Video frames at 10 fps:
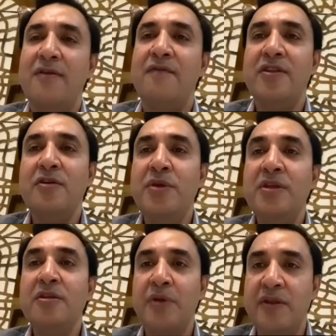whether being
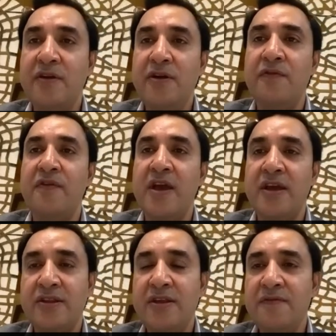the president of
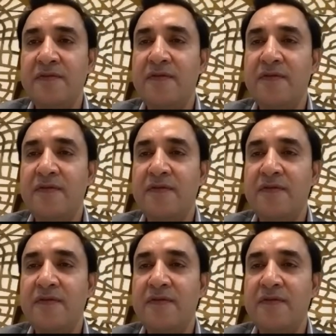AICF,